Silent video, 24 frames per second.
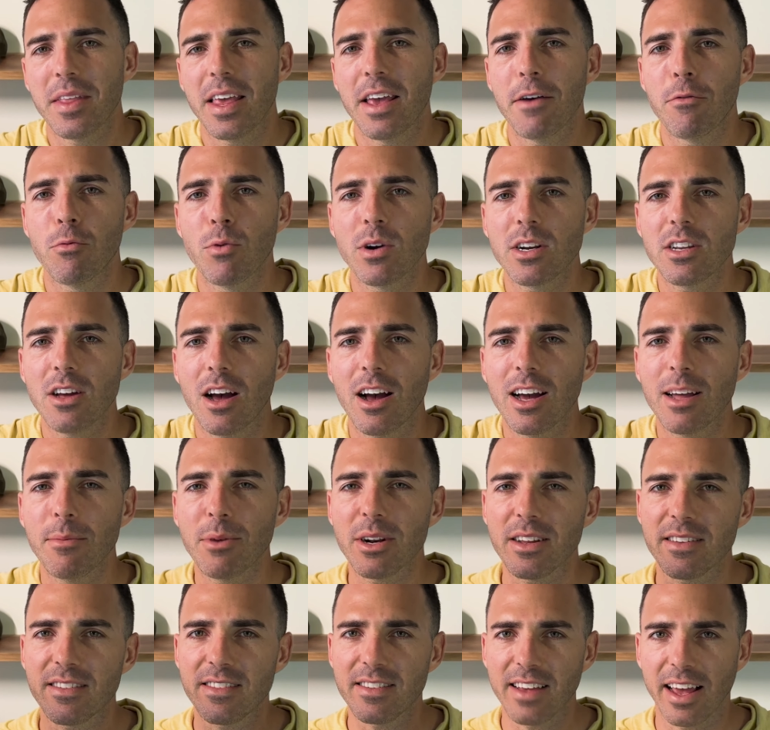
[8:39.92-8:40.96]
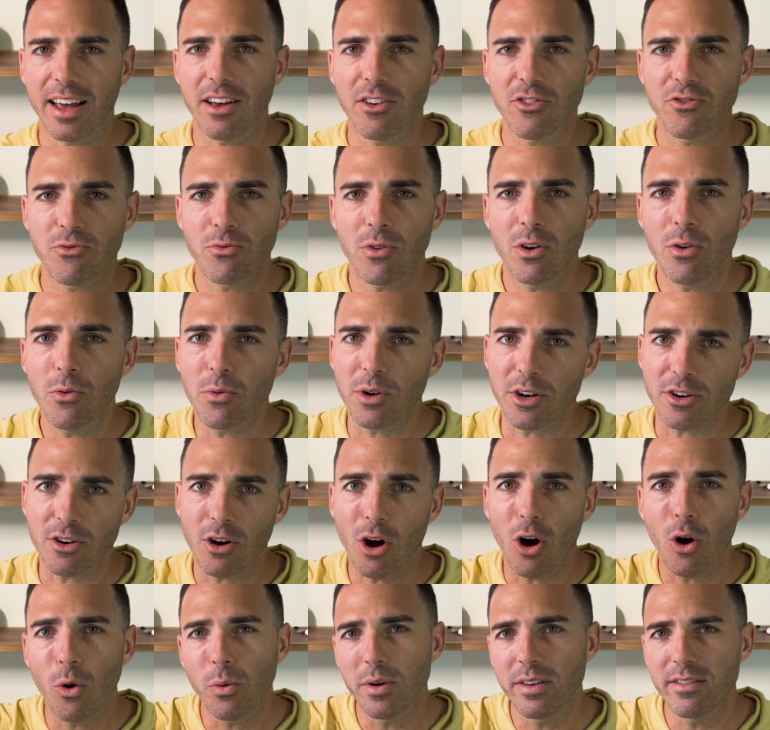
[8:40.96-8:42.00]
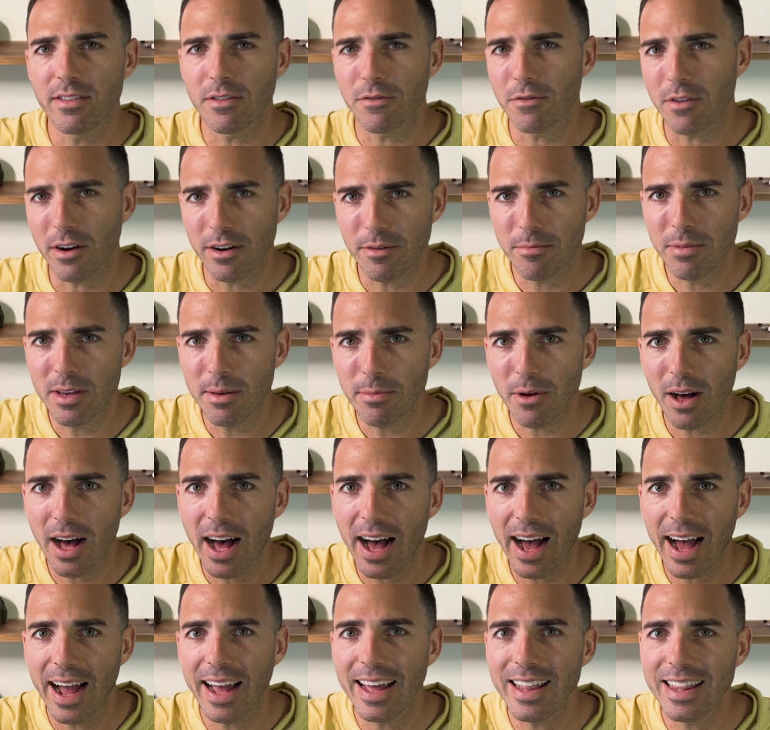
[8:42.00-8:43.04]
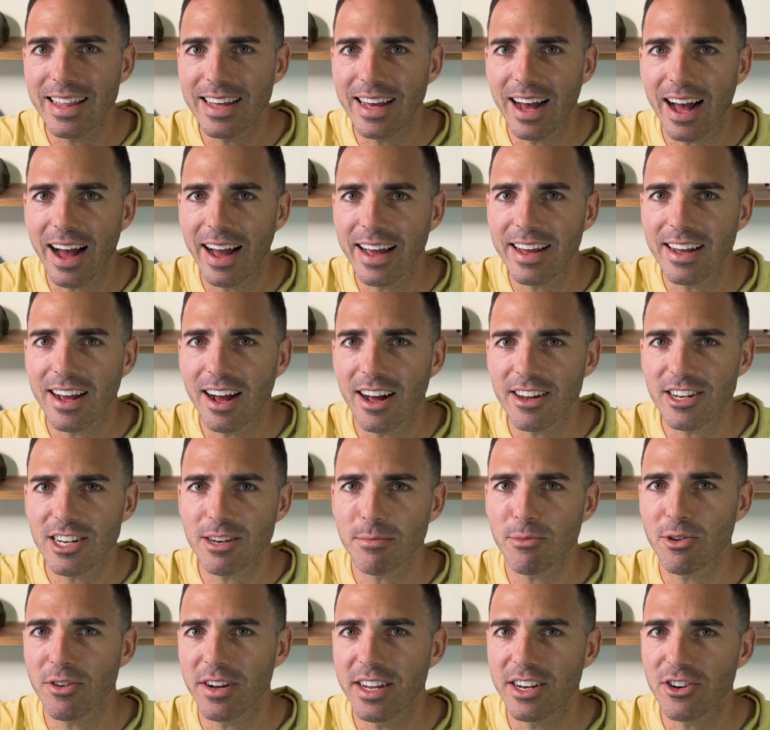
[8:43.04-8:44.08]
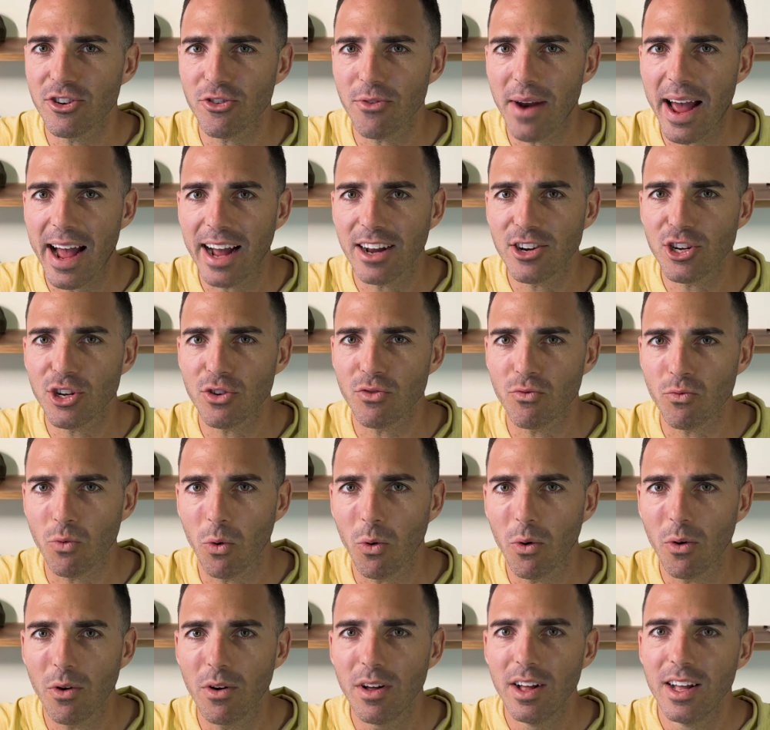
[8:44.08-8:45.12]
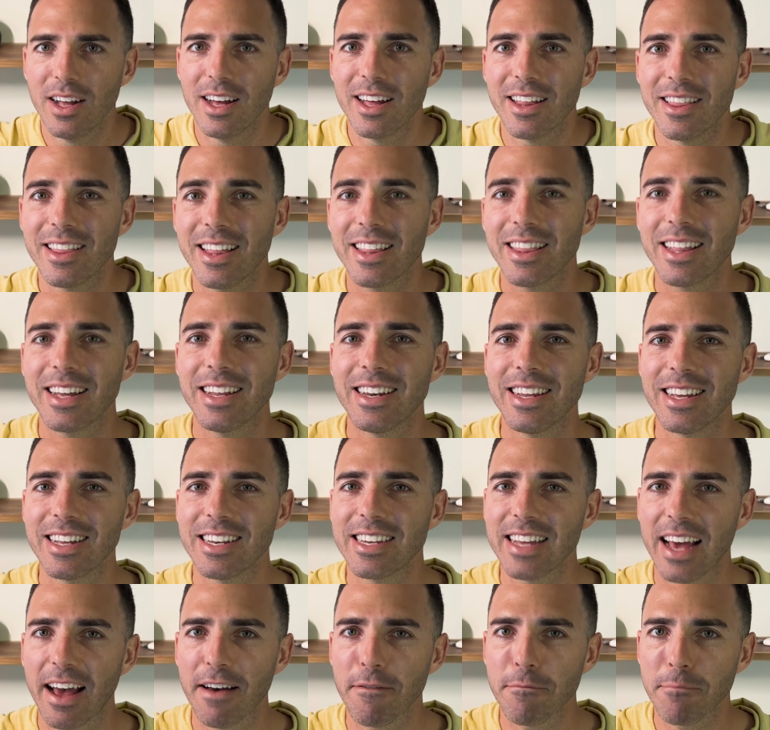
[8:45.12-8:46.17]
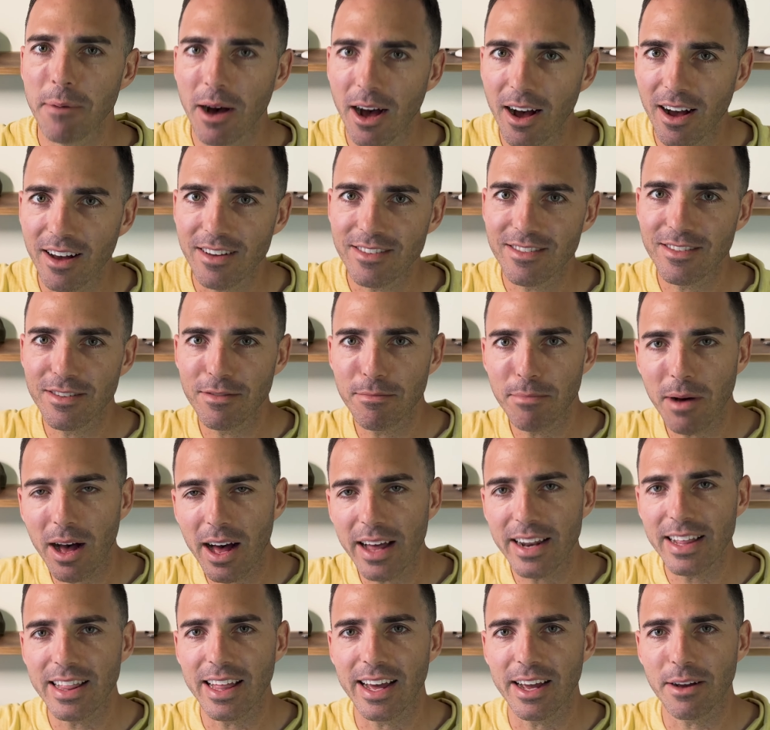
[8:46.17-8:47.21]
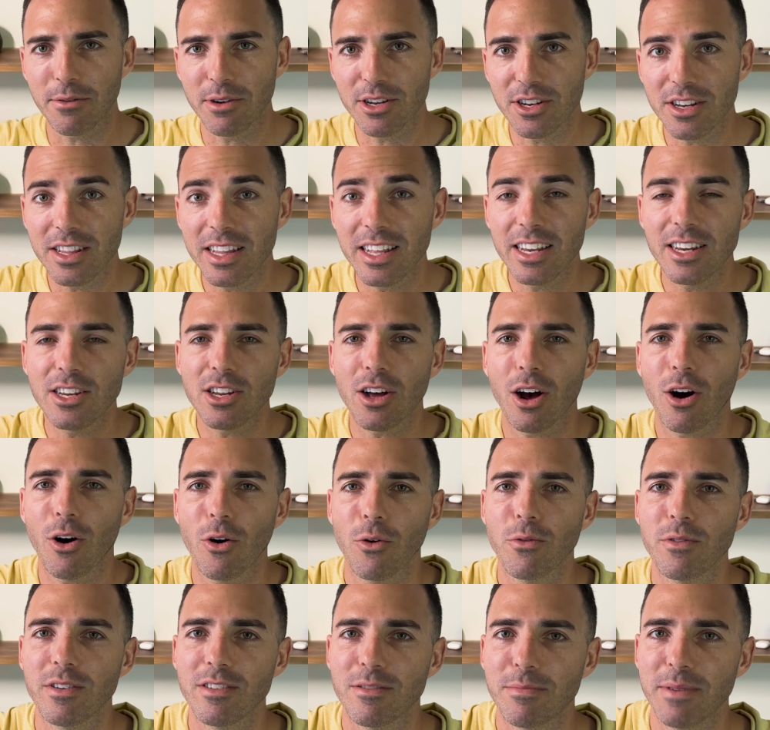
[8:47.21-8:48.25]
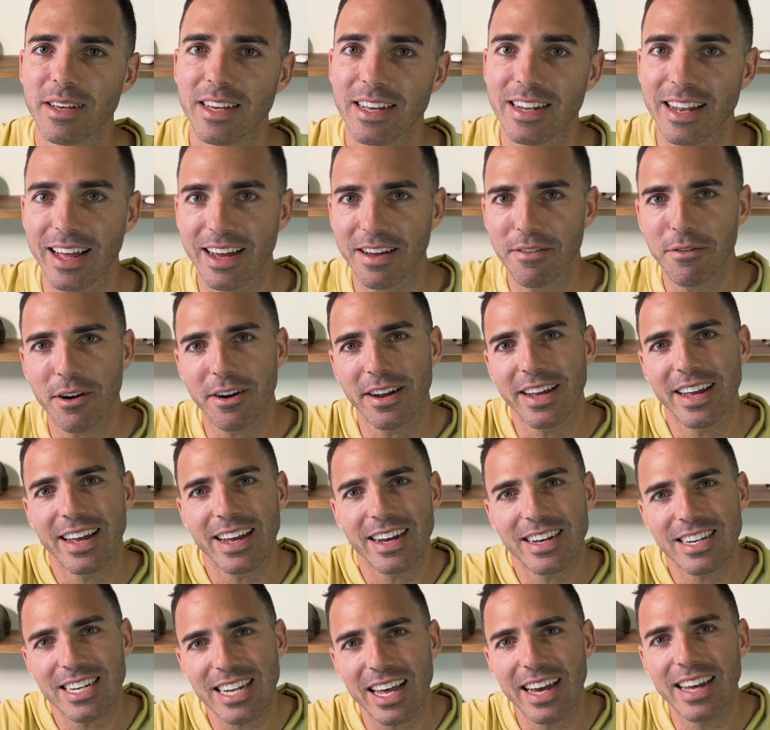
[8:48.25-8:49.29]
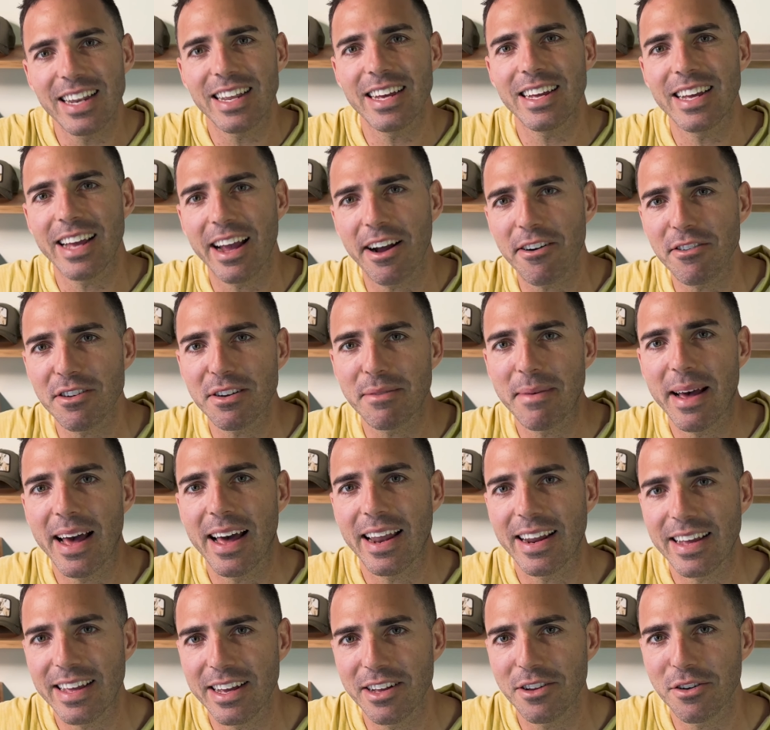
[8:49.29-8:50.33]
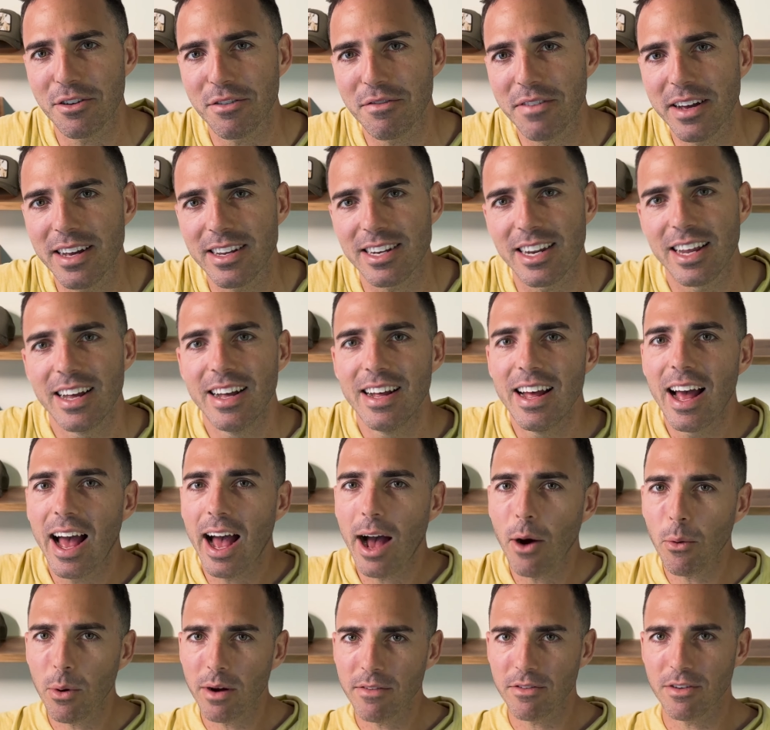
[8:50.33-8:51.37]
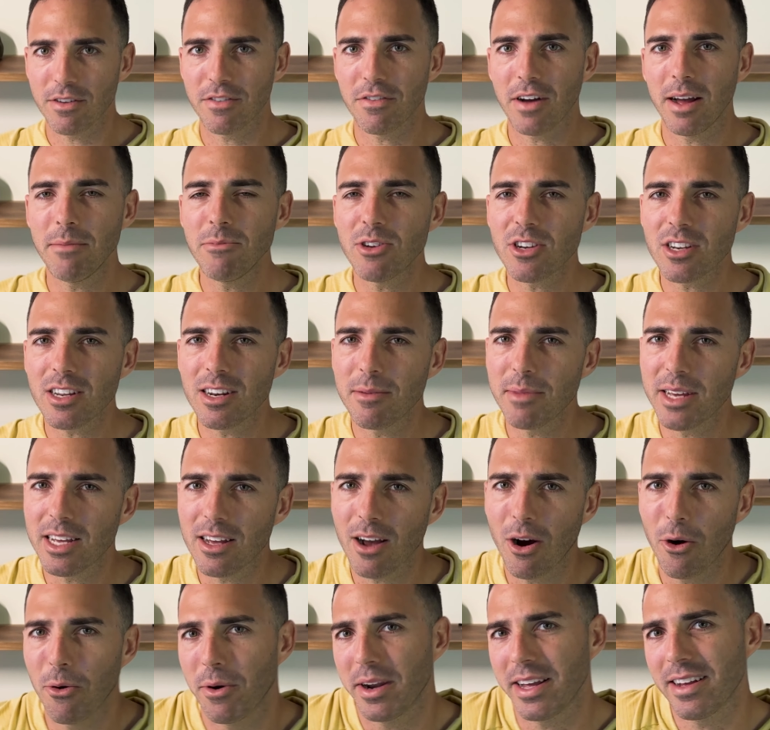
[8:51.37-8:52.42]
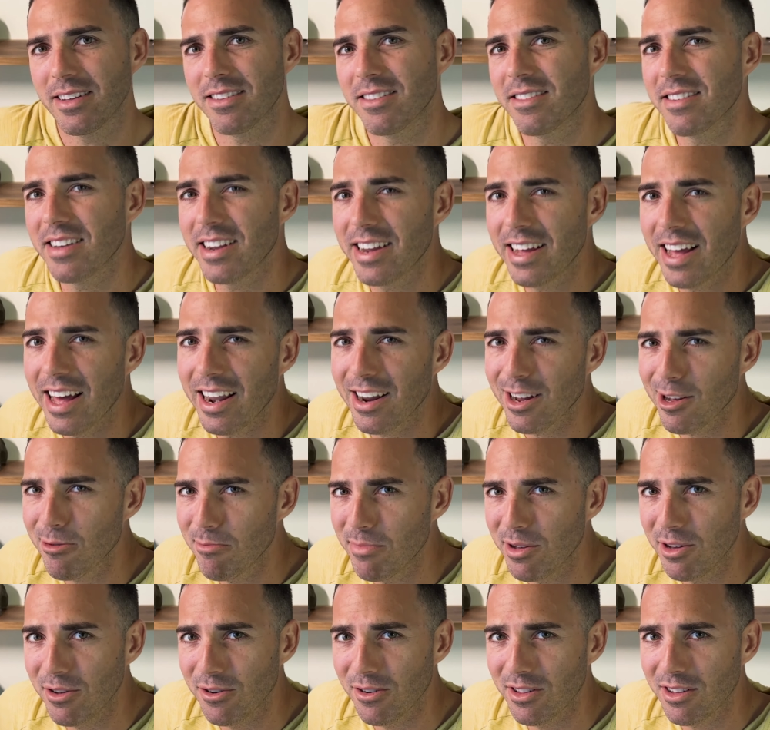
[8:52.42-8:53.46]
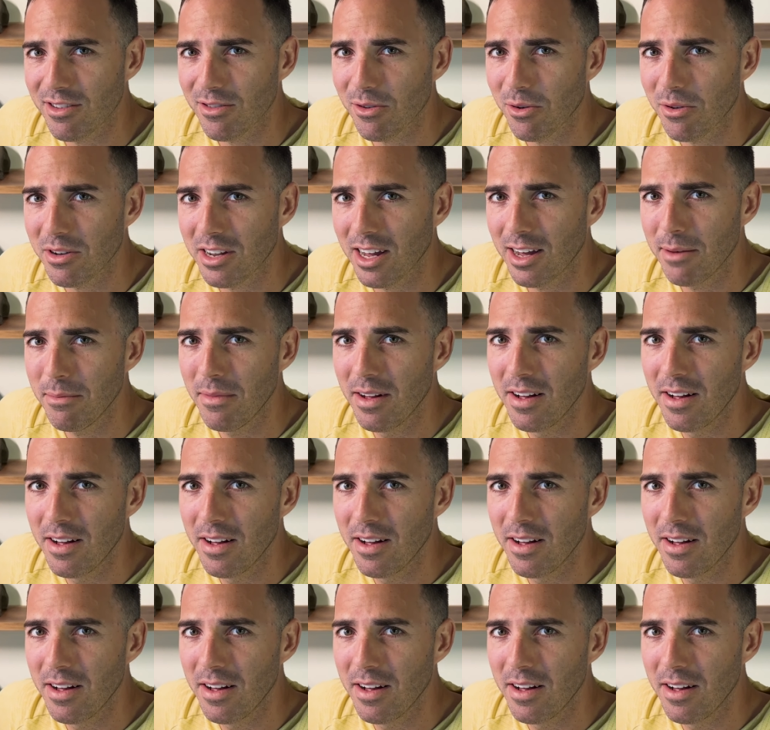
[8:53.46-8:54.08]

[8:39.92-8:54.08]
If we're talking about a sales role where you're always in front of people, highly high customer interaction role, then they need to have positive body language and they need to always be in like very exciting, charismatic in your face. However, if I'm just gonna be coding and sitting at a computer this whole time,